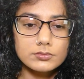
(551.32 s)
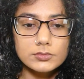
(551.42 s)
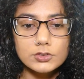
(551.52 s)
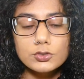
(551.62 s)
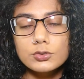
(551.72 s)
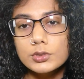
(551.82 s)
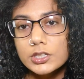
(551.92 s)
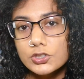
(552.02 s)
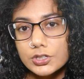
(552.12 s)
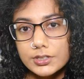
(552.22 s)

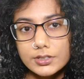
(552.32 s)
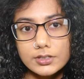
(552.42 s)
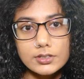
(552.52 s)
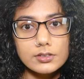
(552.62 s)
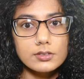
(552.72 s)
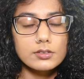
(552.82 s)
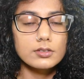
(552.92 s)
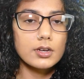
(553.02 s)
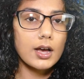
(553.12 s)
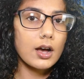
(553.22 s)
sewages,
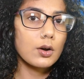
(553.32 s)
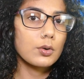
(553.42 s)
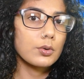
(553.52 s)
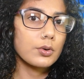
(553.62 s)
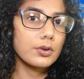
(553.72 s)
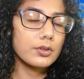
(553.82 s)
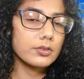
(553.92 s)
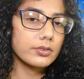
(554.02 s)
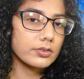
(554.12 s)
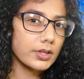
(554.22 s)
how
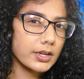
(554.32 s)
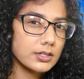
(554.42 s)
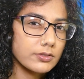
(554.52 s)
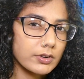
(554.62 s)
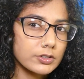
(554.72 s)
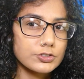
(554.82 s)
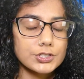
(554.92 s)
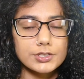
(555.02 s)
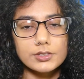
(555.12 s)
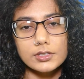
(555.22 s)
society
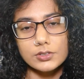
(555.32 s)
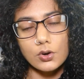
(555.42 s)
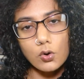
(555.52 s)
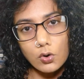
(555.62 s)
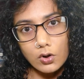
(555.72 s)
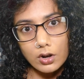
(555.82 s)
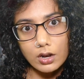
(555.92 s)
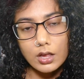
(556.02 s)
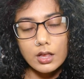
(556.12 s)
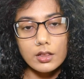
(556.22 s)
functions as a whole,
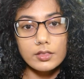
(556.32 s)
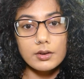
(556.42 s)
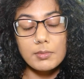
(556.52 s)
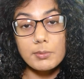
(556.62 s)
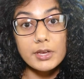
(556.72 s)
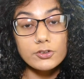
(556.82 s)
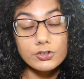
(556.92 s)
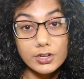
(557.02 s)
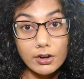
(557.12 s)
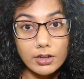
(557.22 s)
then maybe
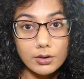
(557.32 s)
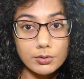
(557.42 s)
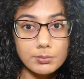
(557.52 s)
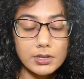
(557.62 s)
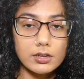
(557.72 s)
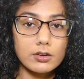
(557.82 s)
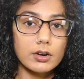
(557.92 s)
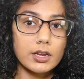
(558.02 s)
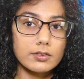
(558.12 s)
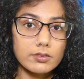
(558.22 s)
engineering would be
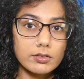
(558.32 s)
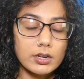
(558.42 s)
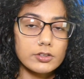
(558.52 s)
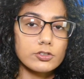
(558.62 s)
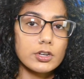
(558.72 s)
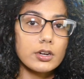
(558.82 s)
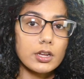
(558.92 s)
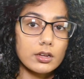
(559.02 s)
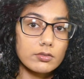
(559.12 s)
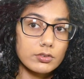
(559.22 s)
great. Civil
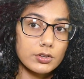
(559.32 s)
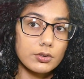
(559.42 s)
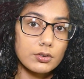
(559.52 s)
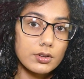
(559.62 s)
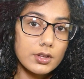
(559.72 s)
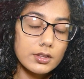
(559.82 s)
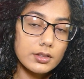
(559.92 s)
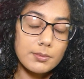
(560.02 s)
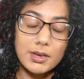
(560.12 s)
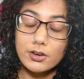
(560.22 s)
engineering for you.
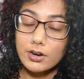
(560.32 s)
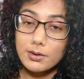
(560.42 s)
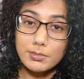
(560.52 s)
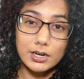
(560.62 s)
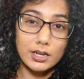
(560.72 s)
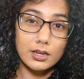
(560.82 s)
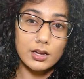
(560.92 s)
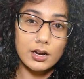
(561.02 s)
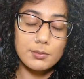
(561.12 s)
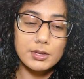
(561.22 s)
They make great money.
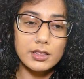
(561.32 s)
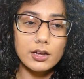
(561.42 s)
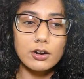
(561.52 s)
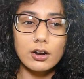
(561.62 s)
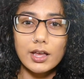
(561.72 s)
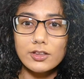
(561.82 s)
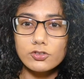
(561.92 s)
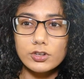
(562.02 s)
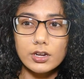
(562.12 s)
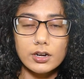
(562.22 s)
And I mean, there are
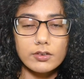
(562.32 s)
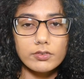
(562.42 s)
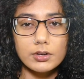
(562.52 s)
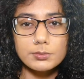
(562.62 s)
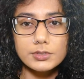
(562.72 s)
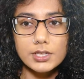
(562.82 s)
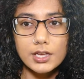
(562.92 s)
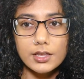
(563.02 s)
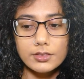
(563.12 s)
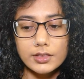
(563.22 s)
engineering firms
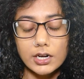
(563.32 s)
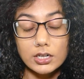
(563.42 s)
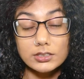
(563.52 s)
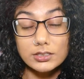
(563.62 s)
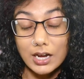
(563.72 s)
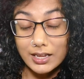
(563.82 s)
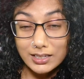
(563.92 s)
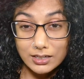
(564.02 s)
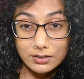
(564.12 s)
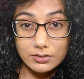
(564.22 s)
that are
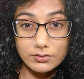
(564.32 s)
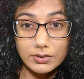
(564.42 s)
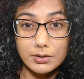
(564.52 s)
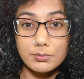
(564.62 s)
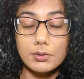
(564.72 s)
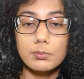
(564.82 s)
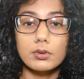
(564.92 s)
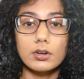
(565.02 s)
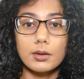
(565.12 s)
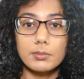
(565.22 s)
dying to find
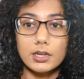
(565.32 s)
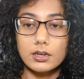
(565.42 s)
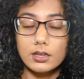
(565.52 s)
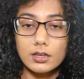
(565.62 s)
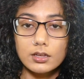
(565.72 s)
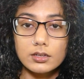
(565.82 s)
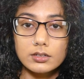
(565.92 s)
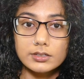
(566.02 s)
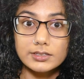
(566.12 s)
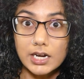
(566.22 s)
people. I mean,
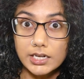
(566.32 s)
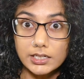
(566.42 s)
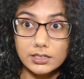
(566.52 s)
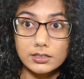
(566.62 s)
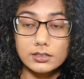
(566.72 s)
dying.